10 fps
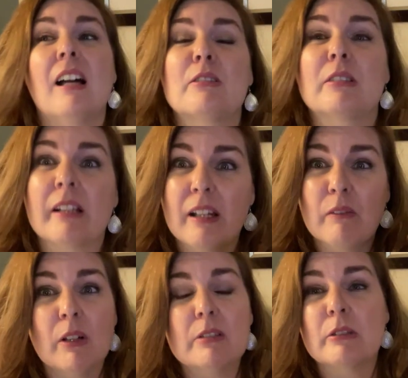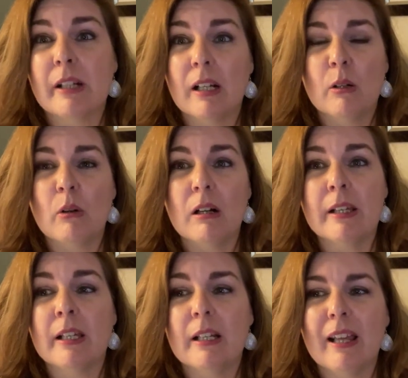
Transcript: I started getting frustrated and crying.